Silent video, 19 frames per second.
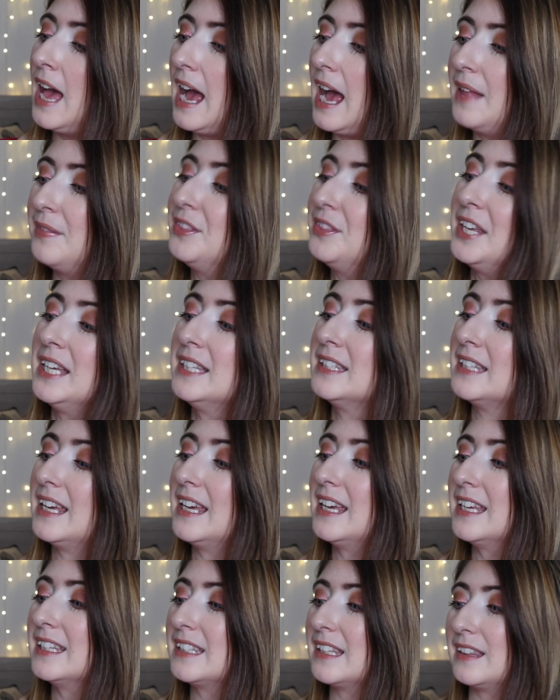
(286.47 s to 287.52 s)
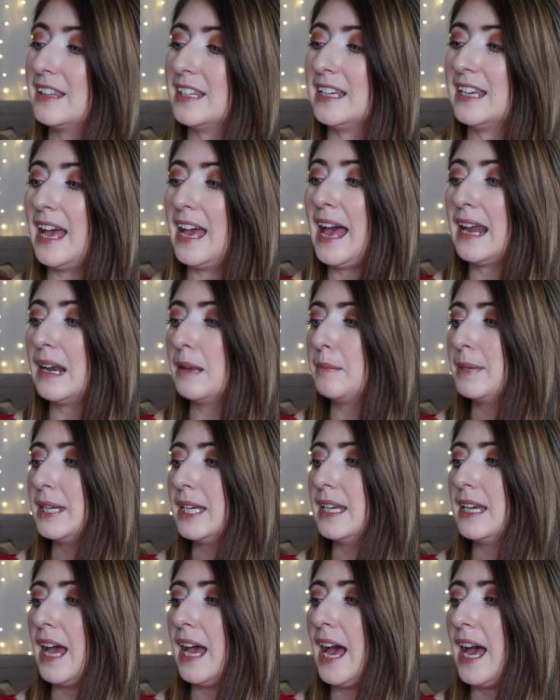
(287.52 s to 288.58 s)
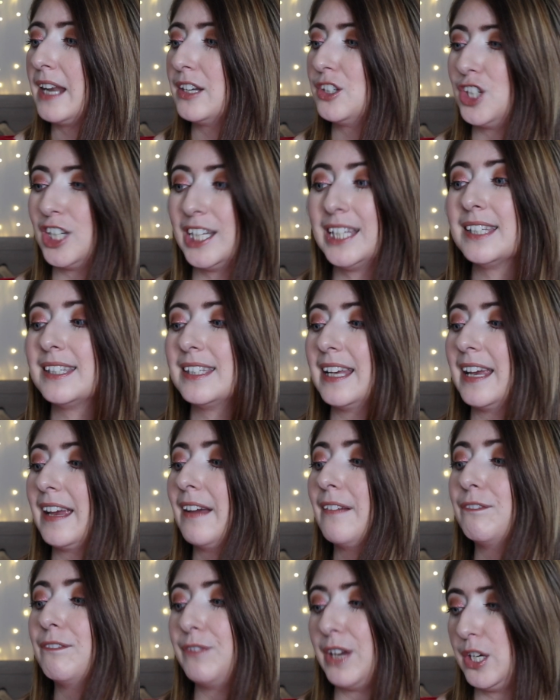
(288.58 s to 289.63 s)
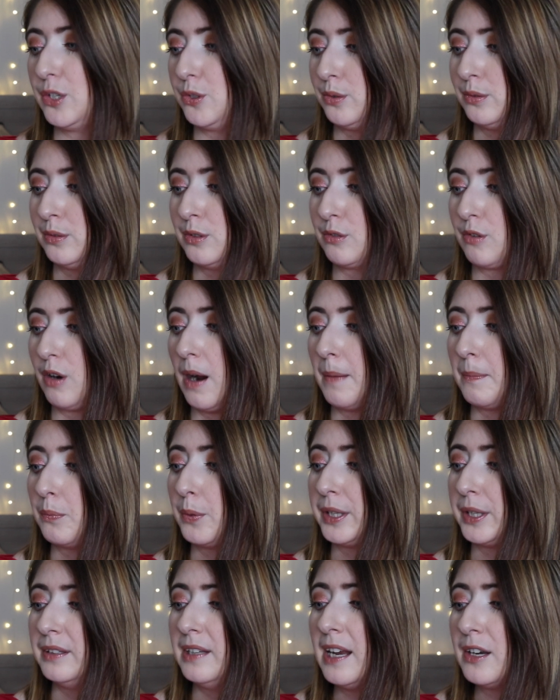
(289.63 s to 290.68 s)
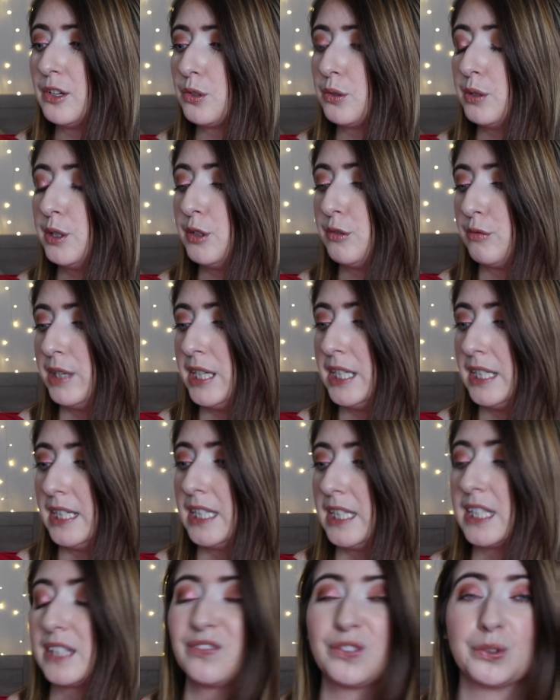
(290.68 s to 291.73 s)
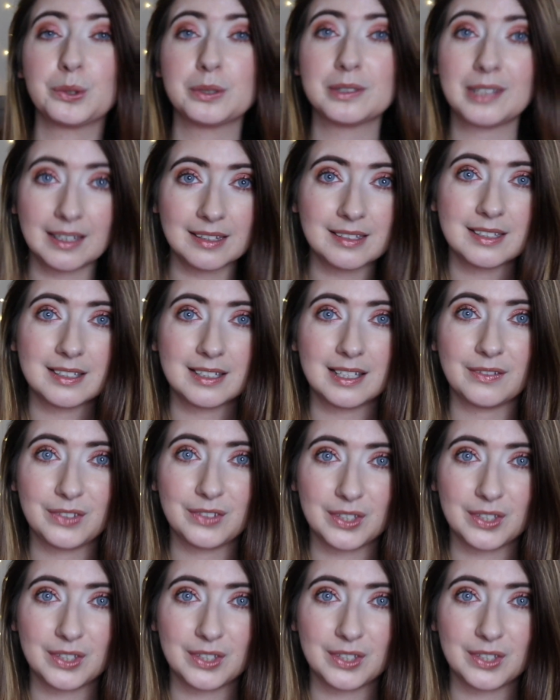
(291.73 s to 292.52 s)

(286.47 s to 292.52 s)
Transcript: and this is the Elemi and Ginseng facial scrub with natural ingredients for sensitive